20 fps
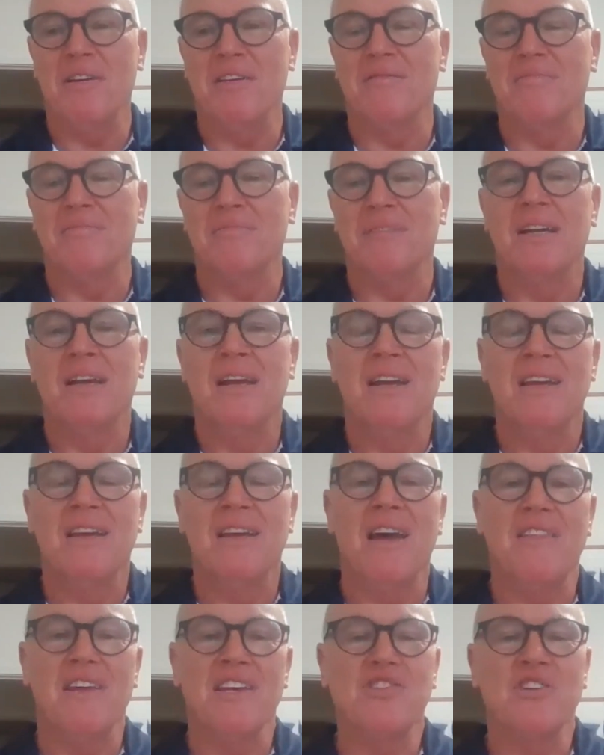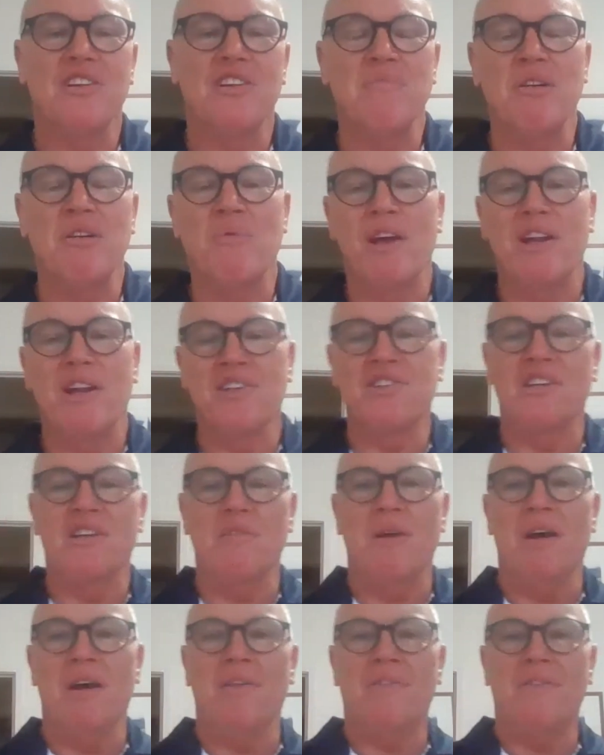it. Yeah, they shouldn't be reticent
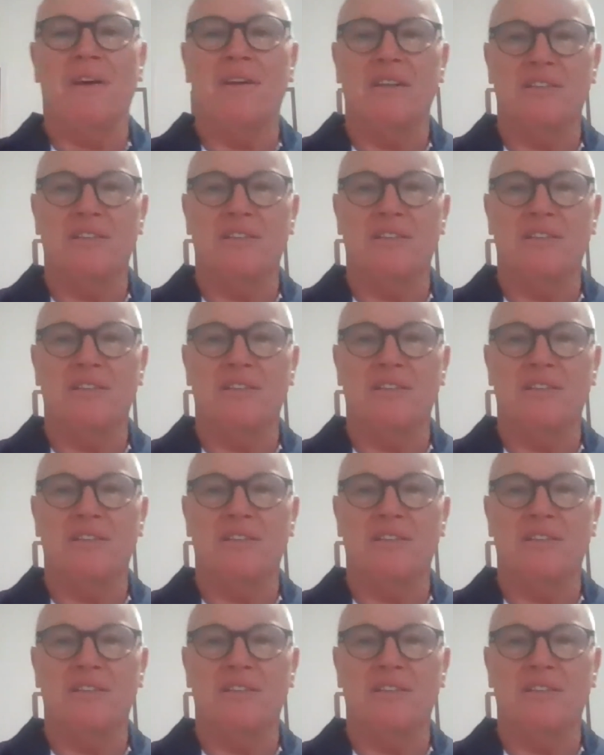about that.